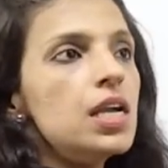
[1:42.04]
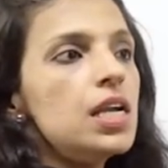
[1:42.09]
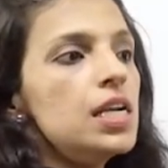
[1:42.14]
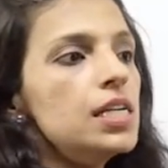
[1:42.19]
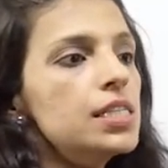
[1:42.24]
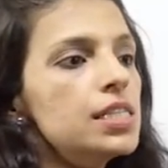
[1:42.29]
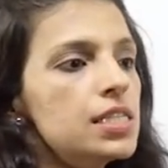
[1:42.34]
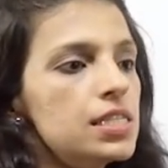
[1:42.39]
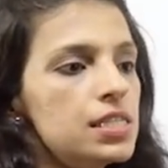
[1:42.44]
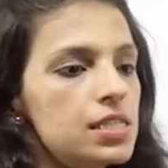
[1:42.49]

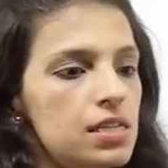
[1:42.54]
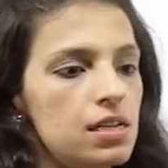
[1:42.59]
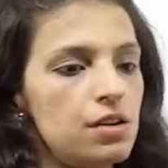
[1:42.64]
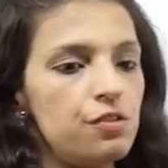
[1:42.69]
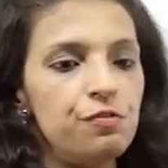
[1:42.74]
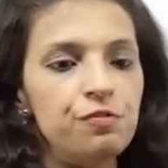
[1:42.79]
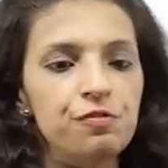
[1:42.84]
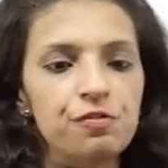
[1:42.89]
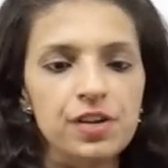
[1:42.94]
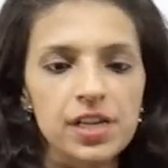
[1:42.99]
It's a
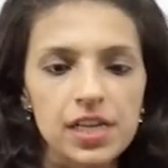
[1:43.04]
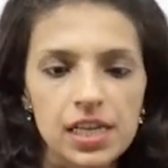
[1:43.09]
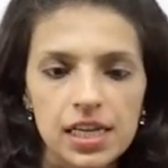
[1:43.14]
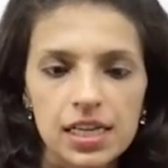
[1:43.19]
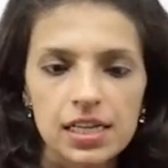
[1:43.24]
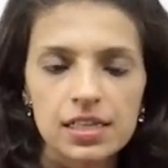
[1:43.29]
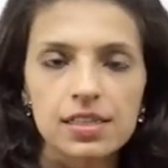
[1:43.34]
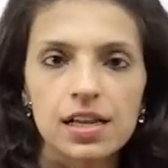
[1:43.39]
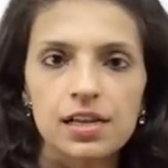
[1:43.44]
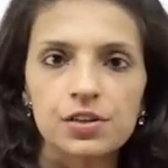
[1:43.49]

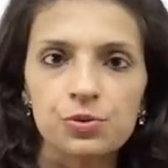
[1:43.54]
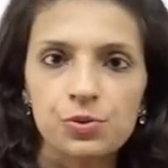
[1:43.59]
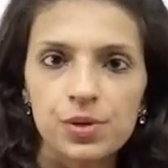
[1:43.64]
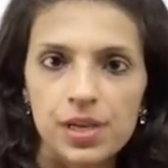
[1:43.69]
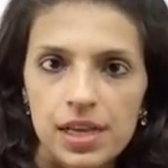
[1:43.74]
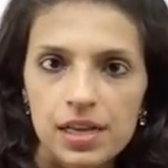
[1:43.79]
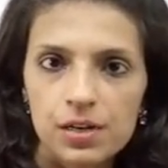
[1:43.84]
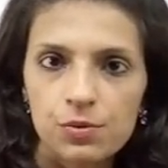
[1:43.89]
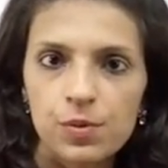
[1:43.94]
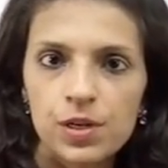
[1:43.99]
feeling that you
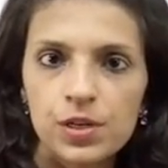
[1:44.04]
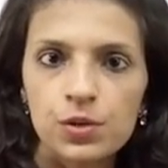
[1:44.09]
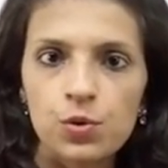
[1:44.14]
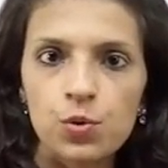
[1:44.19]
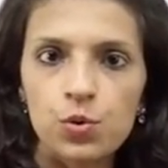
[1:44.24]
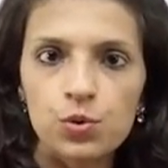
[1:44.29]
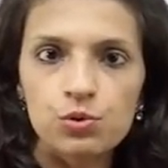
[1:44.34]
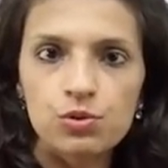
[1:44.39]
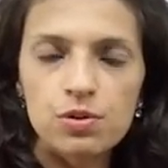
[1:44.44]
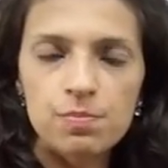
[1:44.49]
get when you
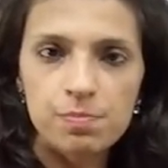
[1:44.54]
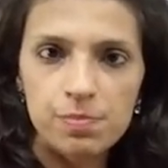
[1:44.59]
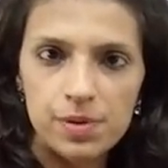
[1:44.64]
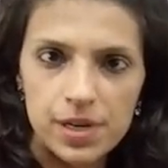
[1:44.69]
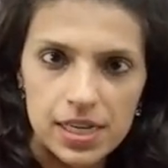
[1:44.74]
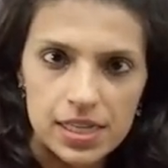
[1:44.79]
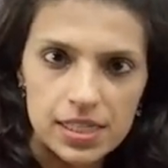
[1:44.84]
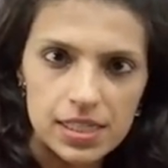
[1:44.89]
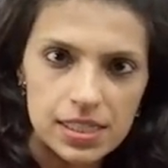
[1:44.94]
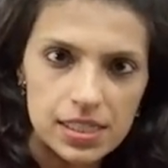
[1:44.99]
go to a
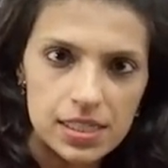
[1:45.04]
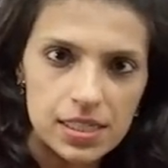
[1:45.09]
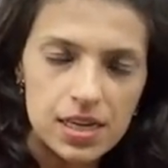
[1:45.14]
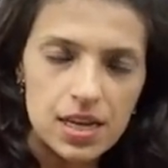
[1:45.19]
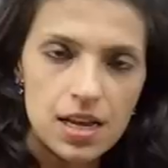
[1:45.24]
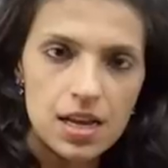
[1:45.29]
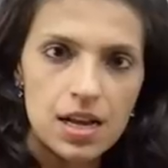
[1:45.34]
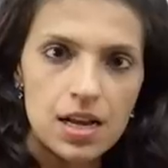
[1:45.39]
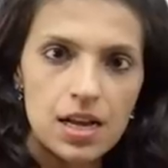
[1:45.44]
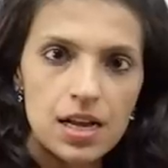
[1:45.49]
place
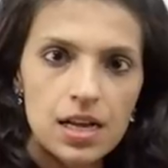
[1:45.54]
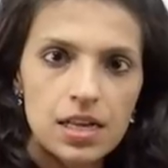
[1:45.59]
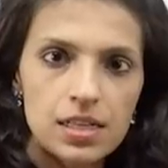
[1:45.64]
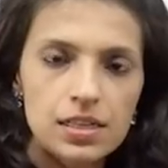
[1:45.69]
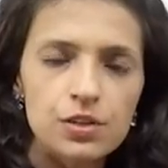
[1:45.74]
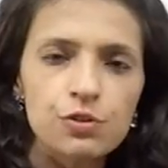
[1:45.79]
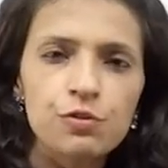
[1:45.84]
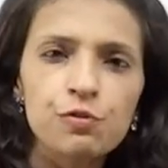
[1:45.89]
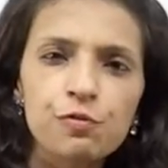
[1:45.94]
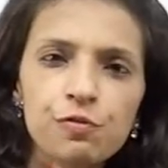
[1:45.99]

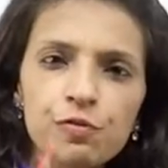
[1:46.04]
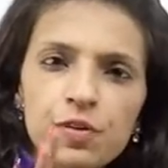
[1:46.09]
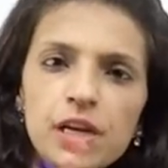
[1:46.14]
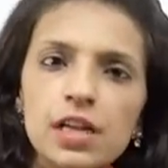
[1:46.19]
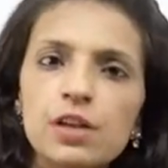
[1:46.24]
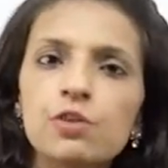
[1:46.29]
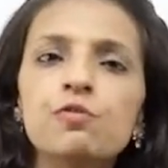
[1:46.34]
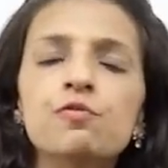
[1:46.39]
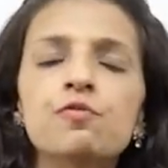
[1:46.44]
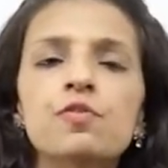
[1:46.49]
that you
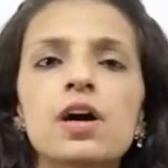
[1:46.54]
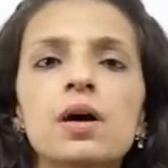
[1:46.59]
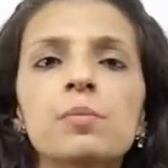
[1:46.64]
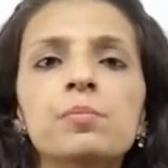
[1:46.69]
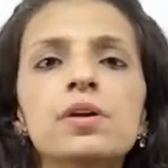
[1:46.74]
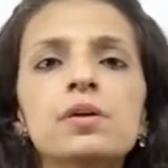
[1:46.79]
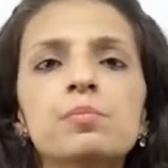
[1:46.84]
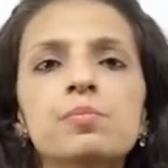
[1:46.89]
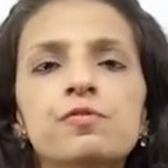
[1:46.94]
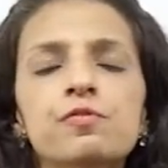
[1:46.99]
feel you've
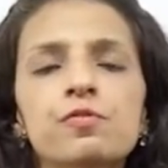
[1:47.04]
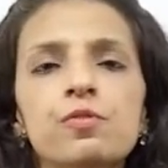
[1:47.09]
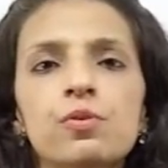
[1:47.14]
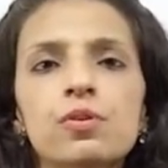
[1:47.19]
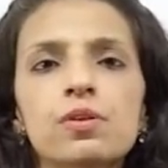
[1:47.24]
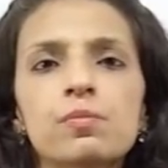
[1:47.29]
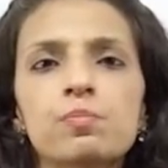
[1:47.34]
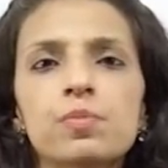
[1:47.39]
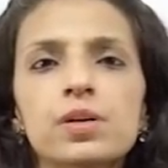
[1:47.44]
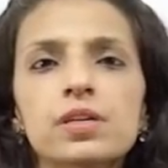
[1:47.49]
come here
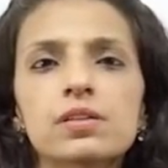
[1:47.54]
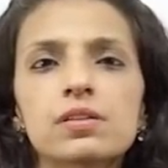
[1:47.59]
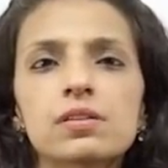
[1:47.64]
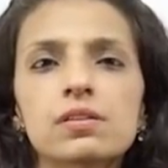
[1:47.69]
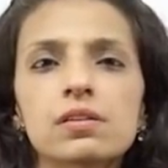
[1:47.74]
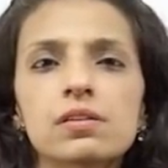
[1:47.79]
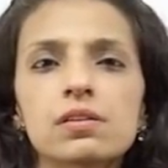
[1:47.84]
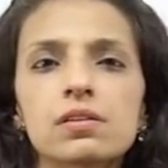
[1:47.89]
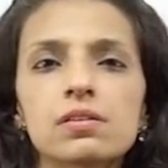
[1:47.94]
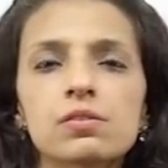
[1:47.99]
before, but
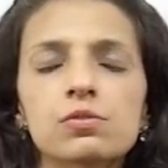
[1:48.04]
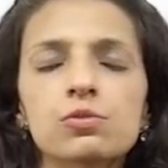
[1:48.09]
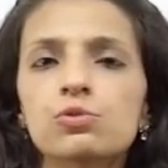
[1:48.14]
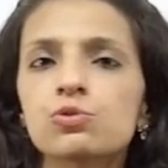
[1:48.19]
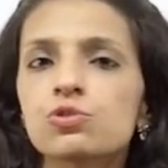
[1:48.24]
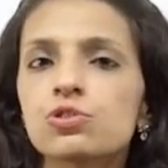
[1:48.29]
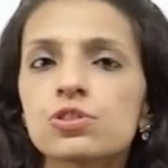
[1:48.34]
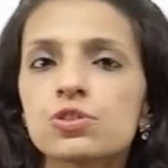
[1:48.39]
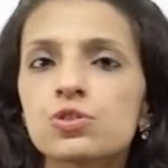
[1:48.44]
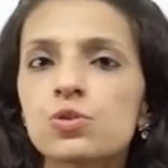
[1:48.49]

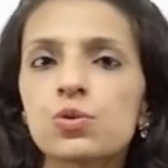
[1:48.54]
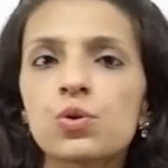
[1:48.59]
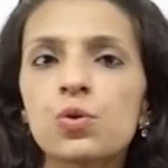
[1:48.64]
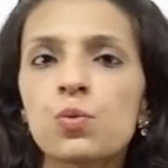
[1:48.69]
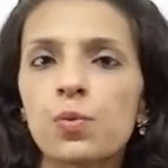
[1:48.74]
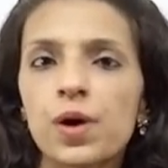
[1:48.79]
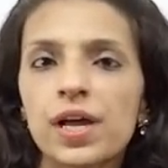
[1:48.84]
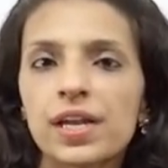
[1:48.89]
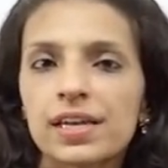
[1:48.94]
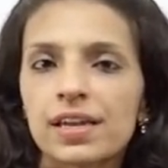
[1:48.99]
you just don't know
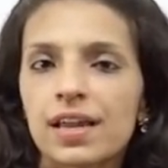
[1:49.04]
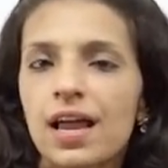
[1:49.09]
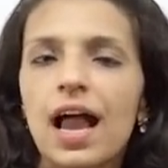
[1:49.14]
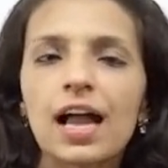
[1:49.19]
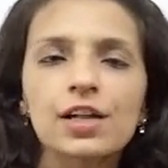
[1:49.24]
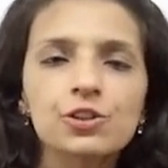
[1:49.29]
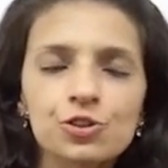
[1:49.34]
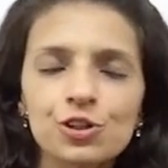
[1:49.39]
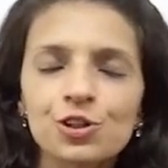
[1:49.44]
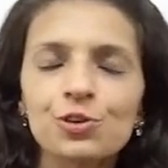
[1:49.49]
when.
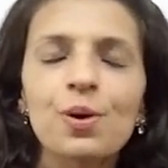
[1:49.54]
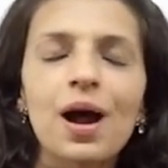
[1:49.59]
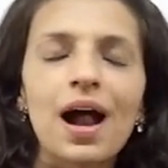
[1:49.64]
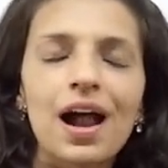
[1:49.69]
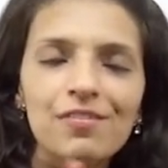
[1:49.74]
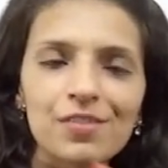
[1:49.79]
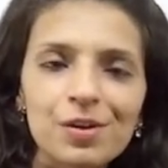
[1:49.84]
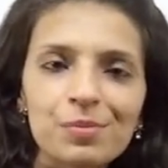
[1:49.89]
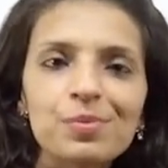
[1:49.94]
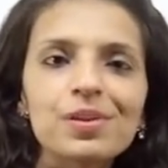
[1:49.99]
Actually, you
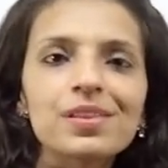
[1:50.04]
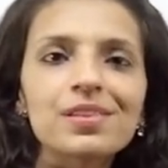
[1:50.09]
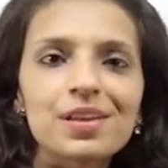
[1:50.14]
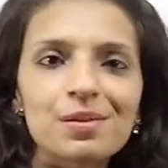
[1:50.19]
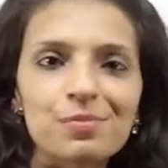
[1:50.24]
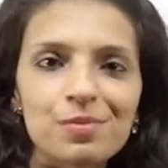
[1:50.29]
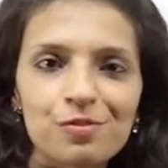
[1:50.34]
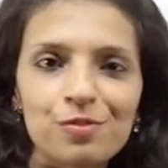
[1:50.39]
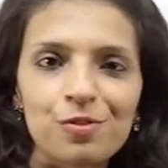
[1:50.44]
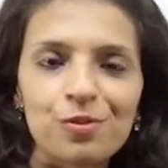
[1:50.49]
haven't been
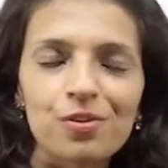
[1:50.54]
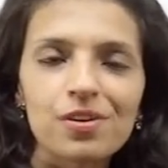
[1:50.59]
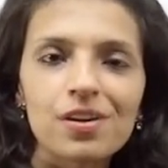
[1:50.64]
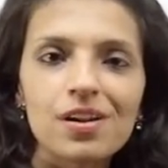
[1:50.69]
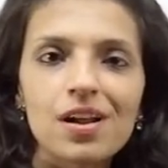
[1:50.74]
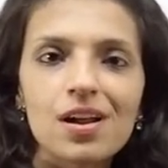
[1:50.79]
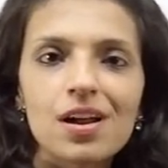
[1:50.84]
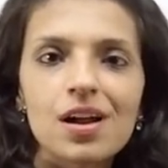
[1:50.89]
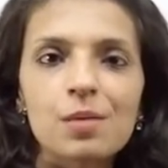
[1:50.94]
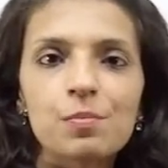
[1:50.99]
there before.
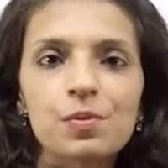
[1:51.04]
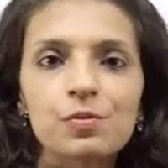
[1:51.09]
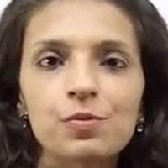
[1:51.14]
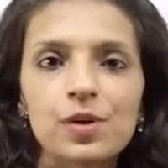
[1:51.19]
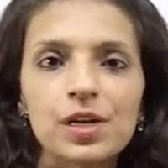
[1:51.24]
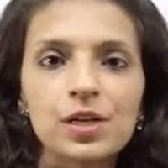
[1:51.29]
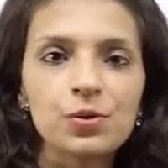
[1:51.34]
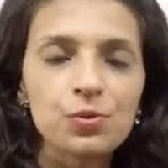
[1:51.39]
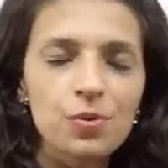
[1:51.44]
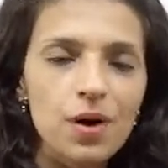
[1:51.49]
But
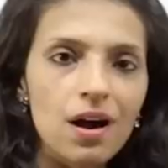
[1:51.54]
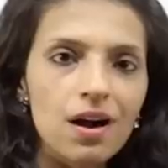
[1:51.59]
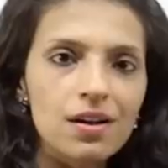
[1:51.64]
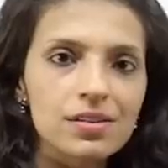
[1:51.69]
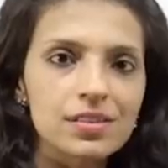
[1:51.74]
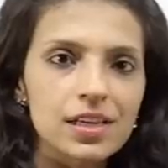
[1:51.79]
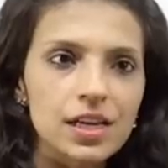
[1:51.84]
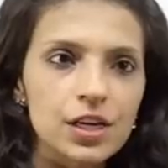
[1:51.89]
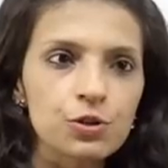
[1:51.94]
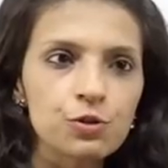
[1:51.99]
when you
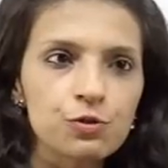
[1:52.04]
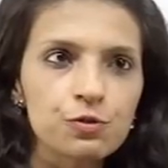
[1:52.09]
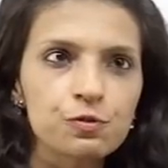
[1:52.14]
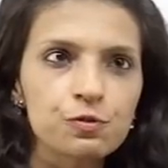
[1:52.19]
are there,